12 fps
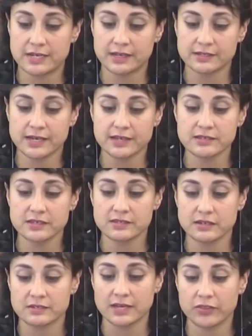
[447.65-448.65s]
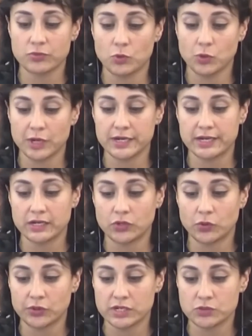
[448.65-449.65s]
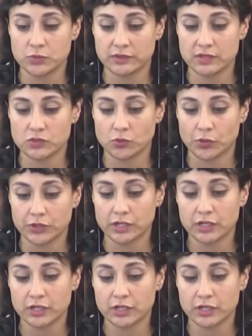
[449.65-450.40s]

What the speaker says: to do so. In a recent hearing, a judge